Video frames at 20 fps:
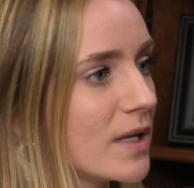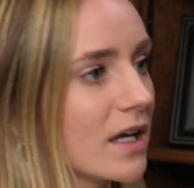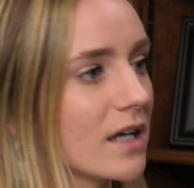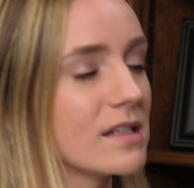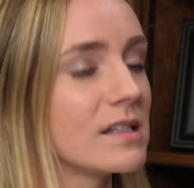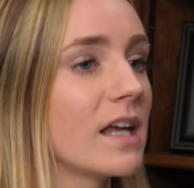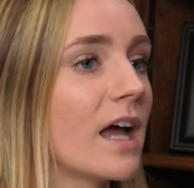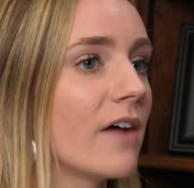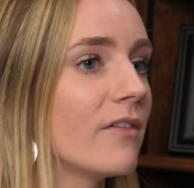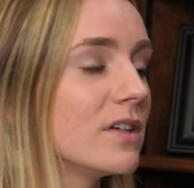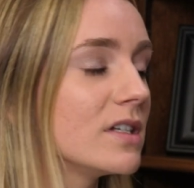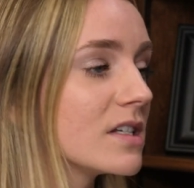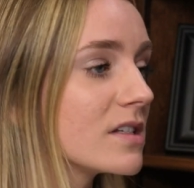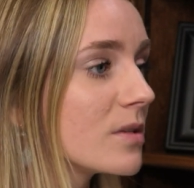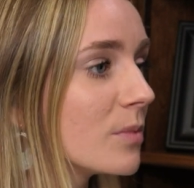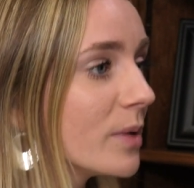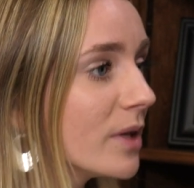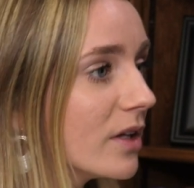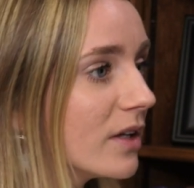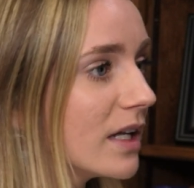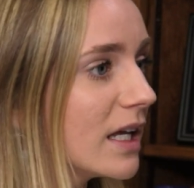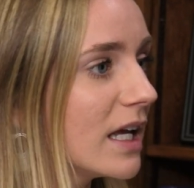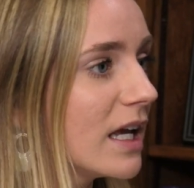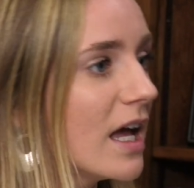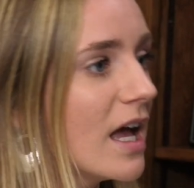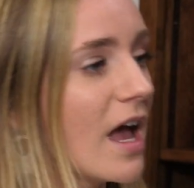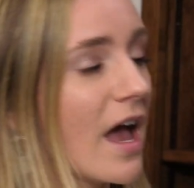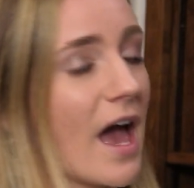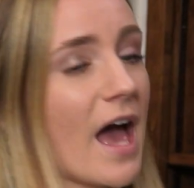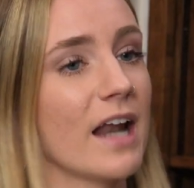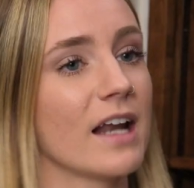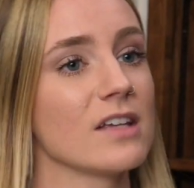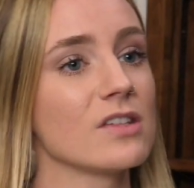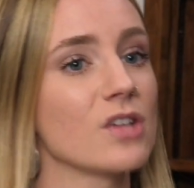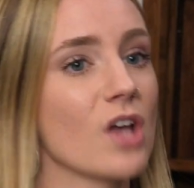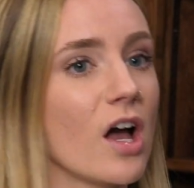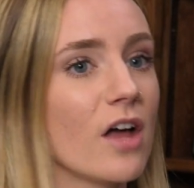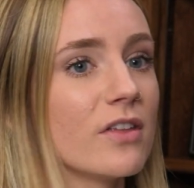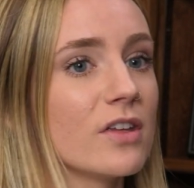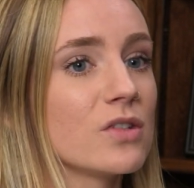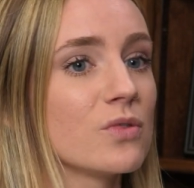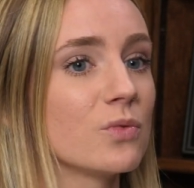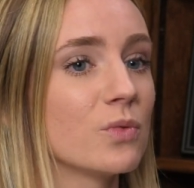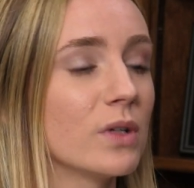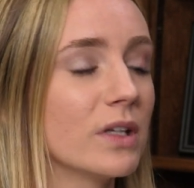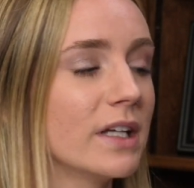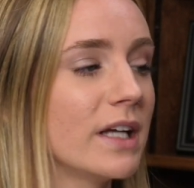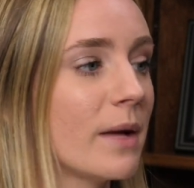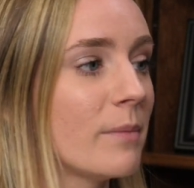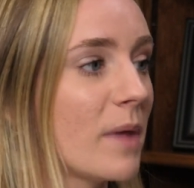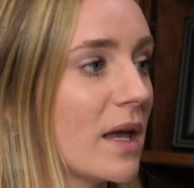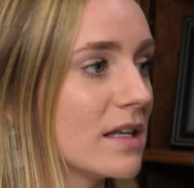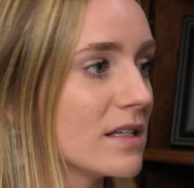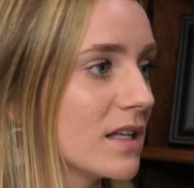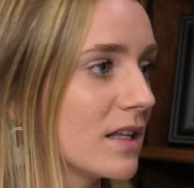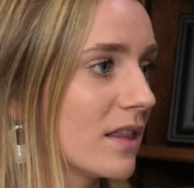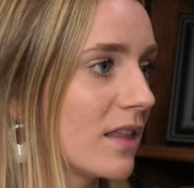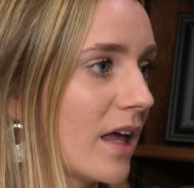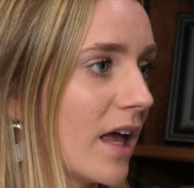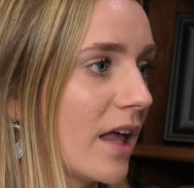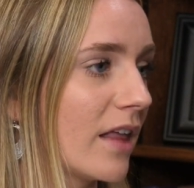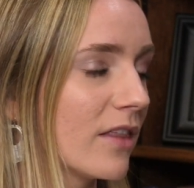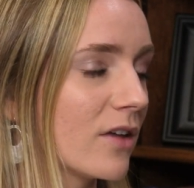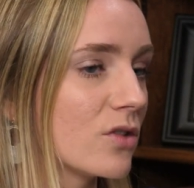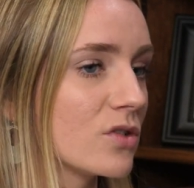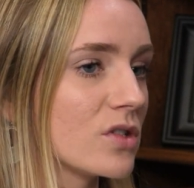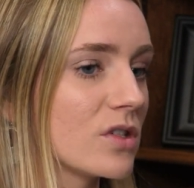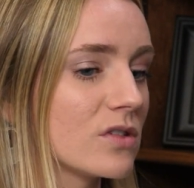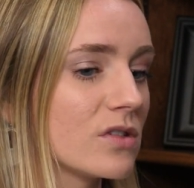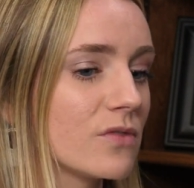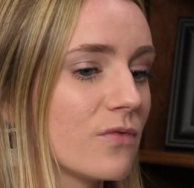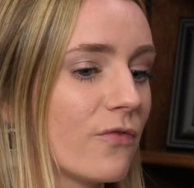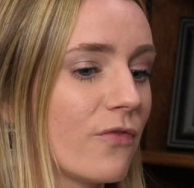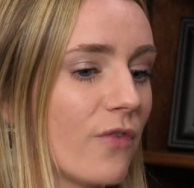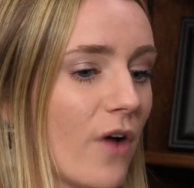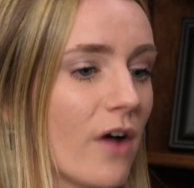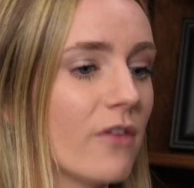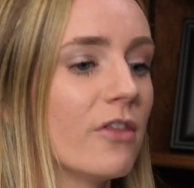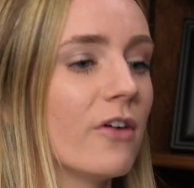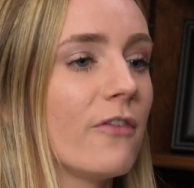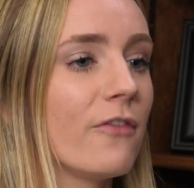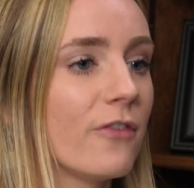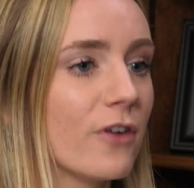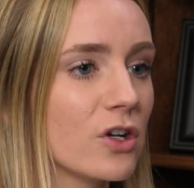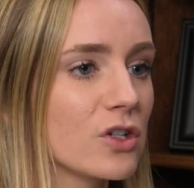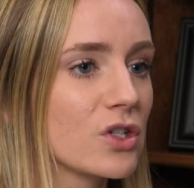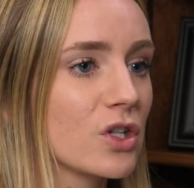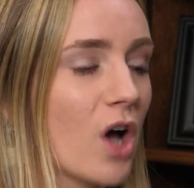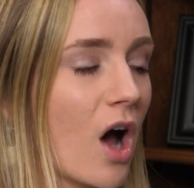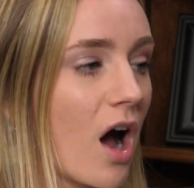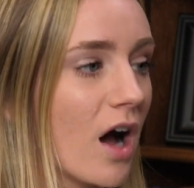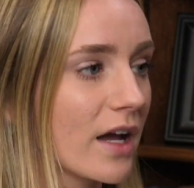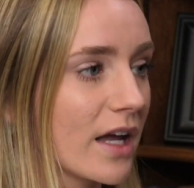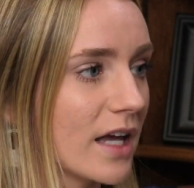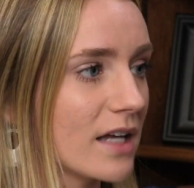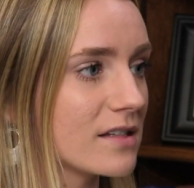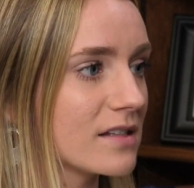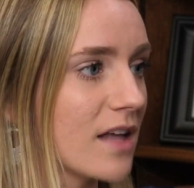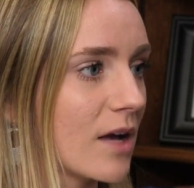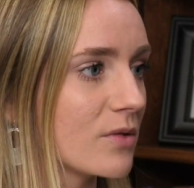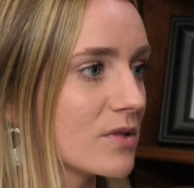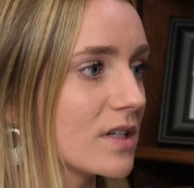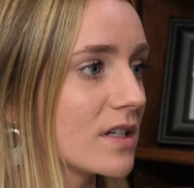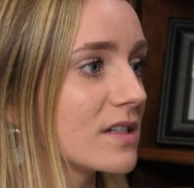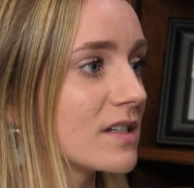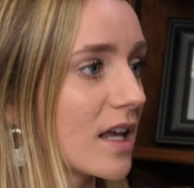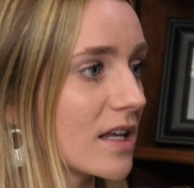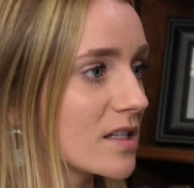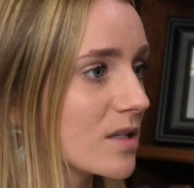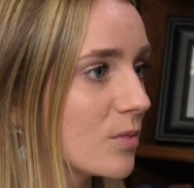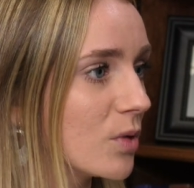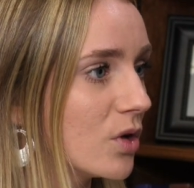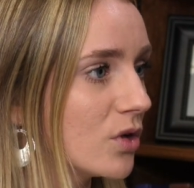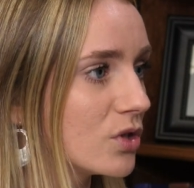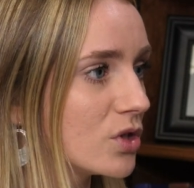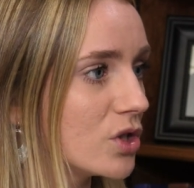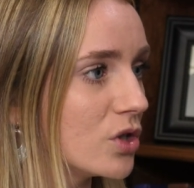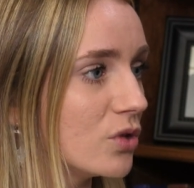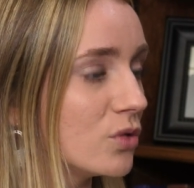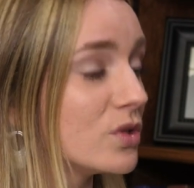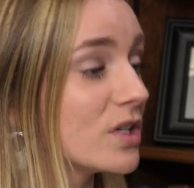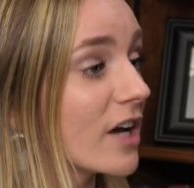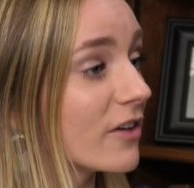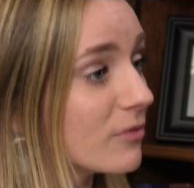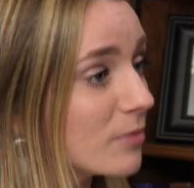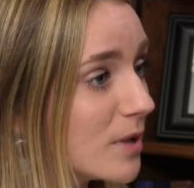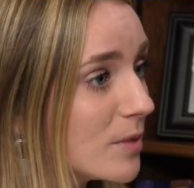because they have a disability. And I saw this really amazing thing. There's the first caucus that was accessible to deaf